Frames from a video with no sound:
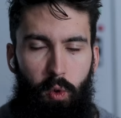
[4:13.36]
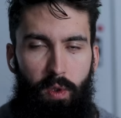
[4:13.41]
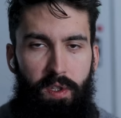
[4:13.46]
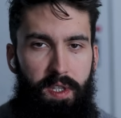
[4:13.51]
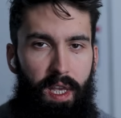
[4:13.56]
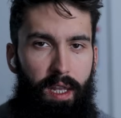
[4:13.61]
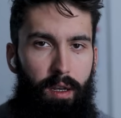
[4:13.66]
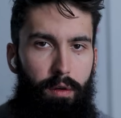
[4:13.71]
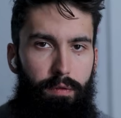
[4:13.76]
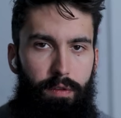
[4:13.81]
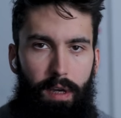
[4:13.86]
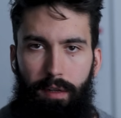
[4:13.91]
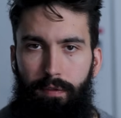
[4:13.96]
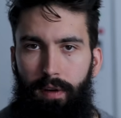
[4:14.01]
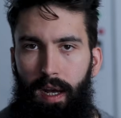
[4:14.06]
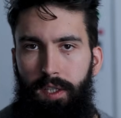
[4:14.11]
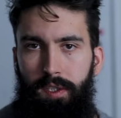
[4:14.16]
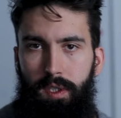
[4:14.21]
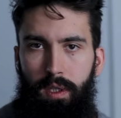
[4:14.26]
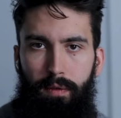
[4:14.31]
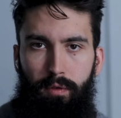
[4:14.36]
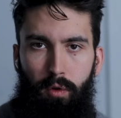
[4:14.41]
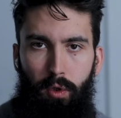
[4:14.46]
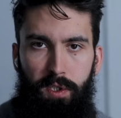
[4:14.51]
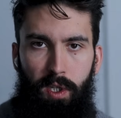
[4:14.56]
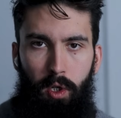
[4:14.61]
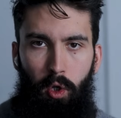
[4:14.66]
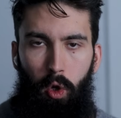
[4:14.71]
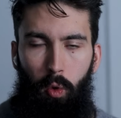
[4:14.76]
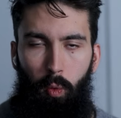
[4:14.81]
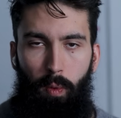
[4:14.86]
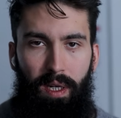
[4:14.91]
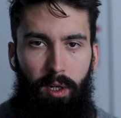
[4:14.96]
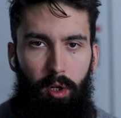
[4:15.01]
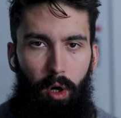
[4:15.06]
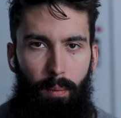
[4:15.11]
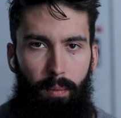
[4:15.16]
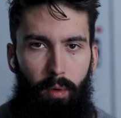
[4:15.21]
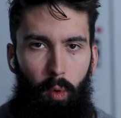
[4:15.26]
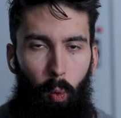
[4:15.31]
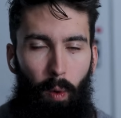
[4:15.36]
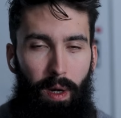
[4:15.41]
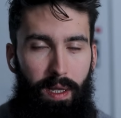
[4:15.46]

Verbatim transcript: So instead of advanced lifters cannot recomp,